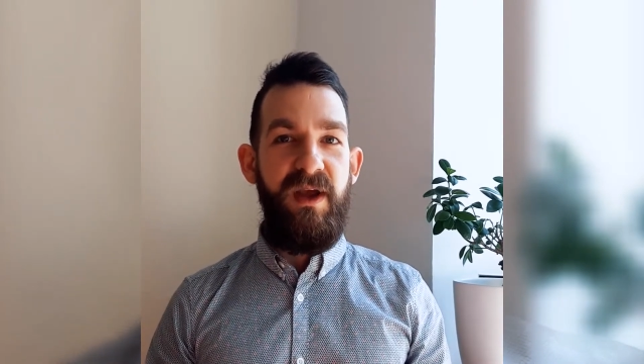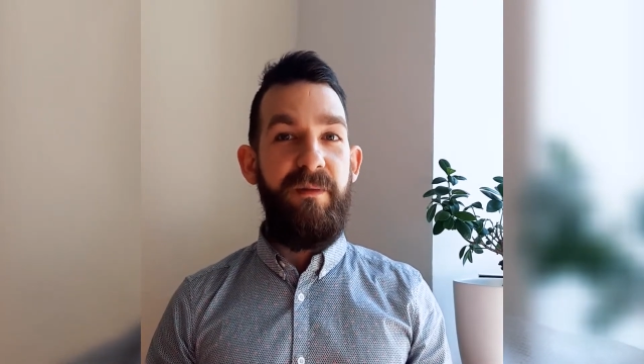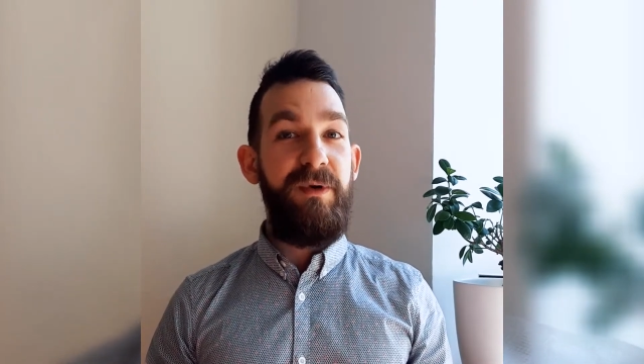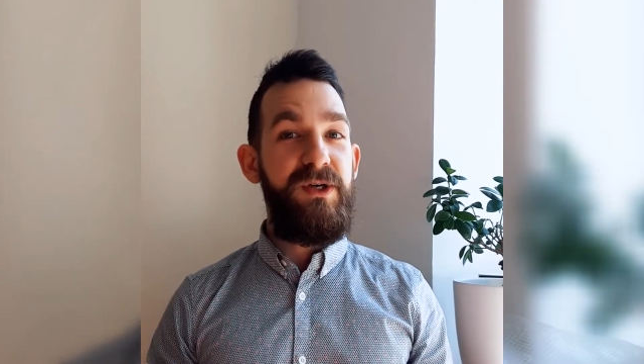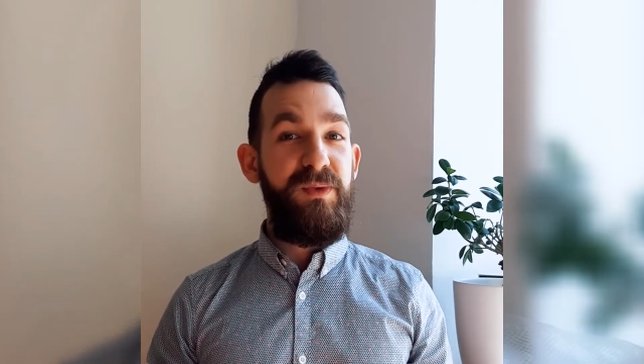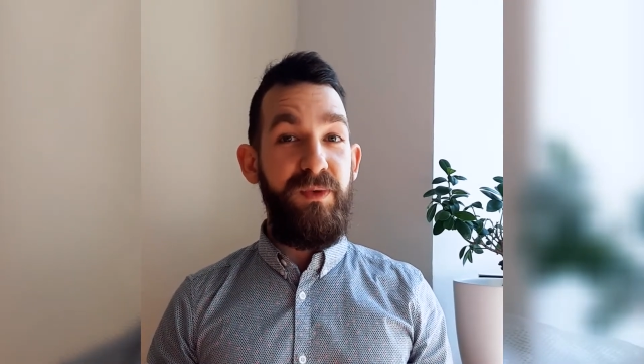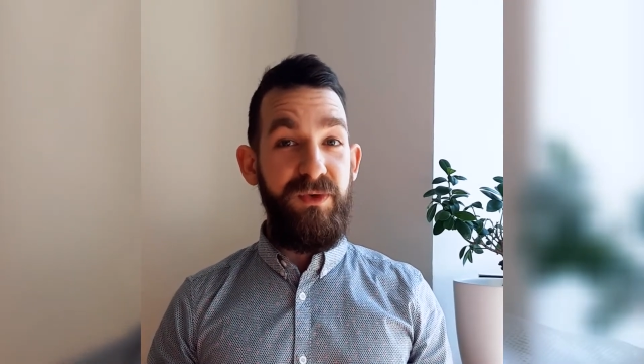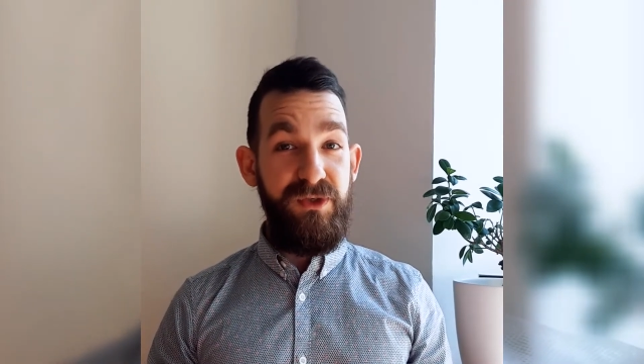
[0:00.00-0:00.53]

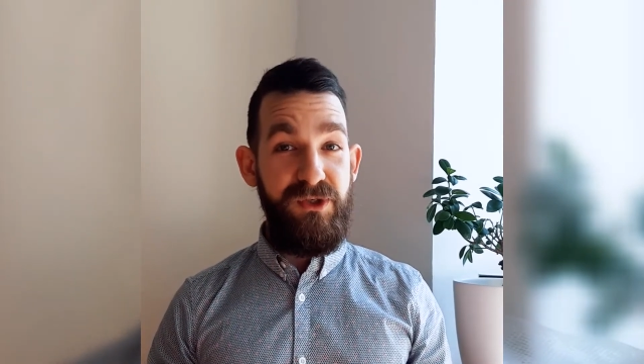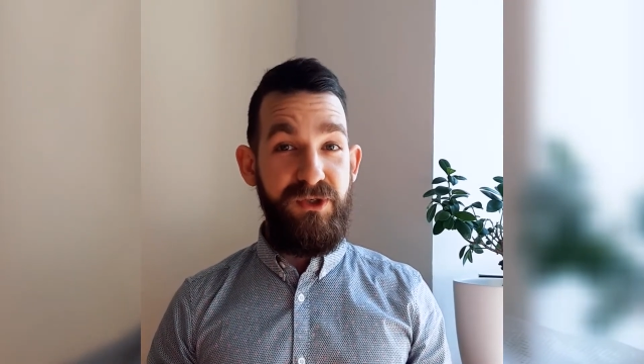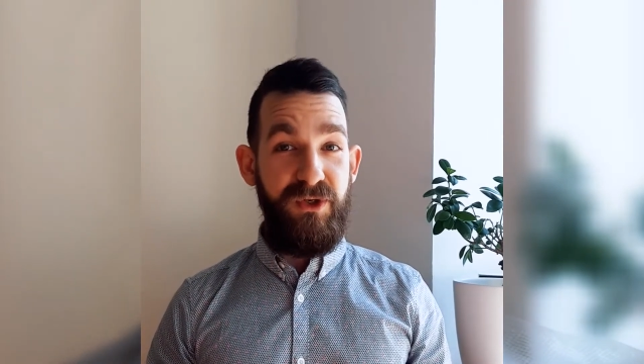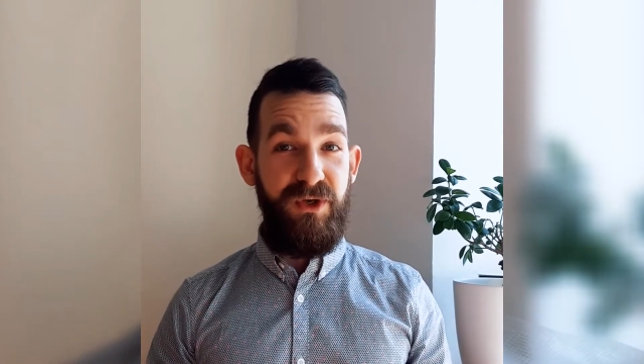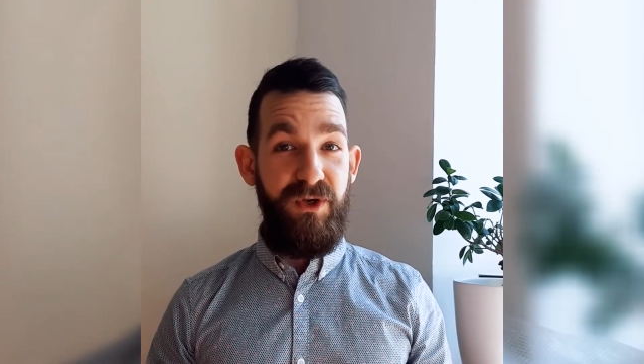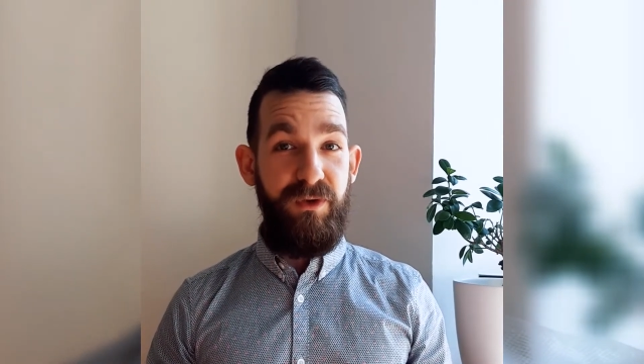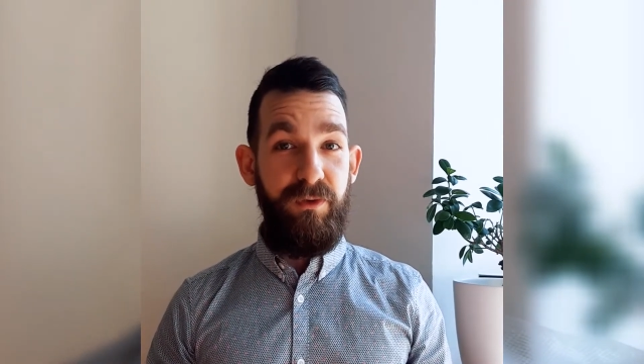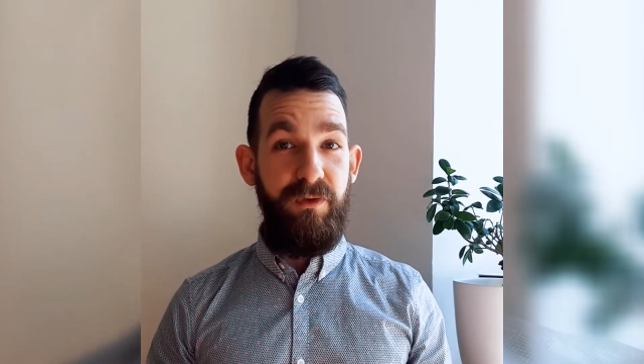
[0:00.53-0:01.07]
which will ensure
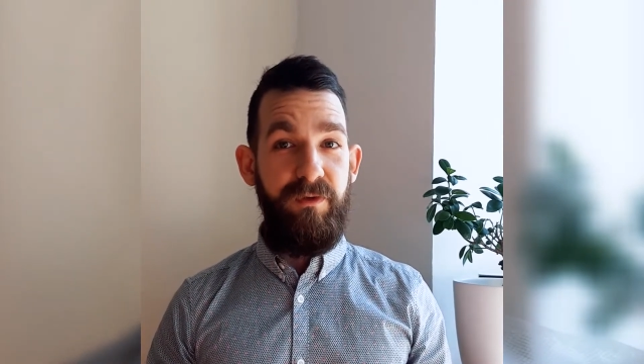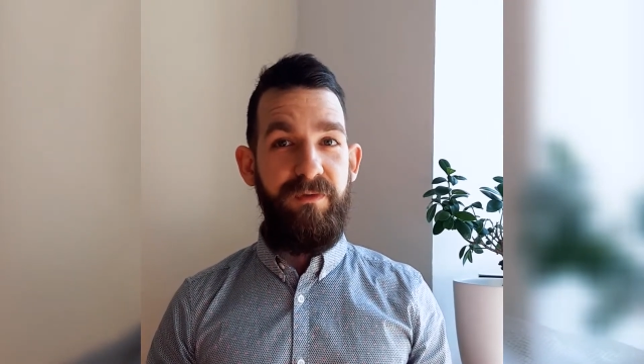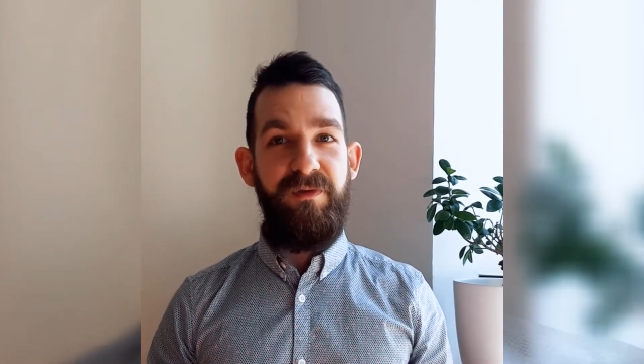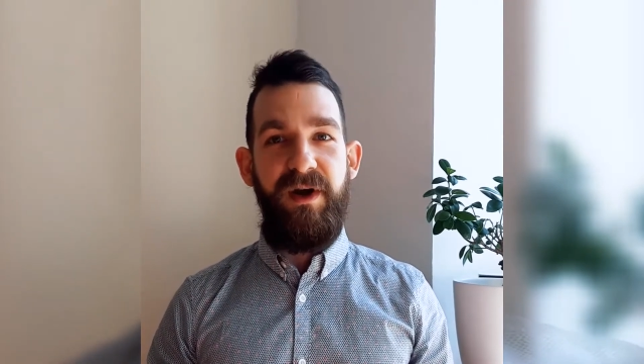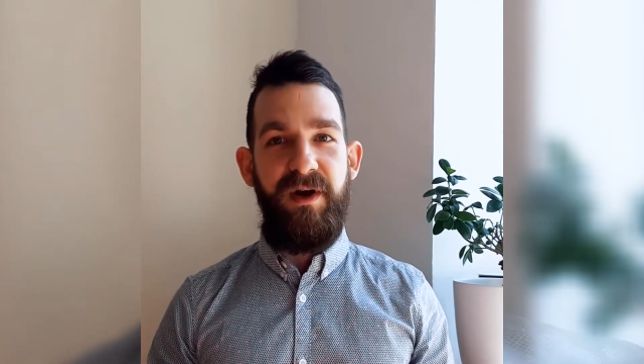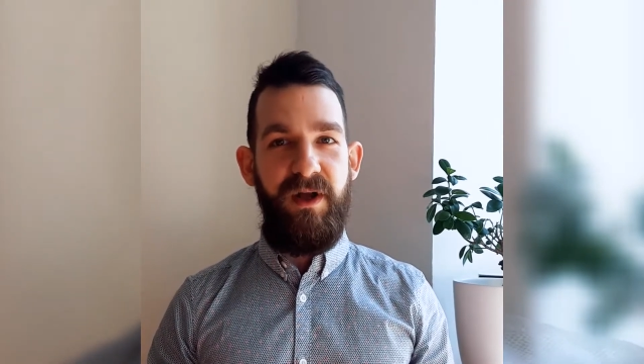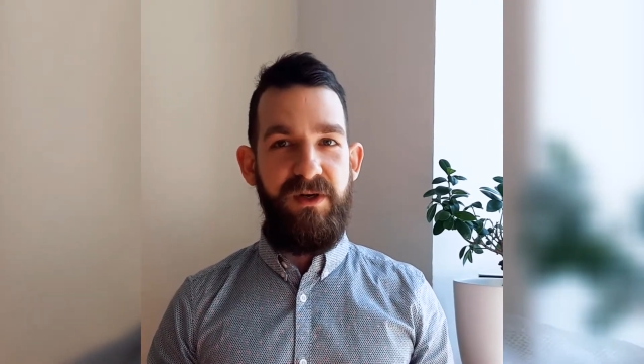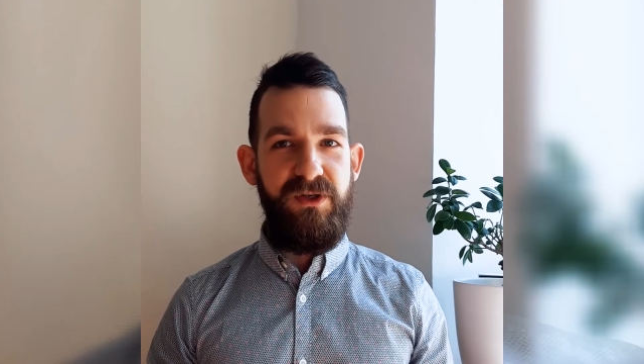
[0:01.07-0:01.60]
you
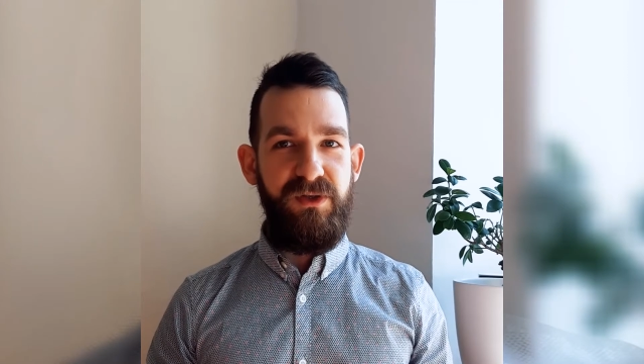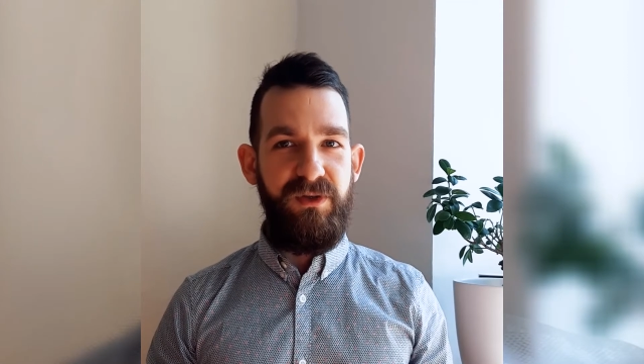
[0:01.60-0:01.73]
financial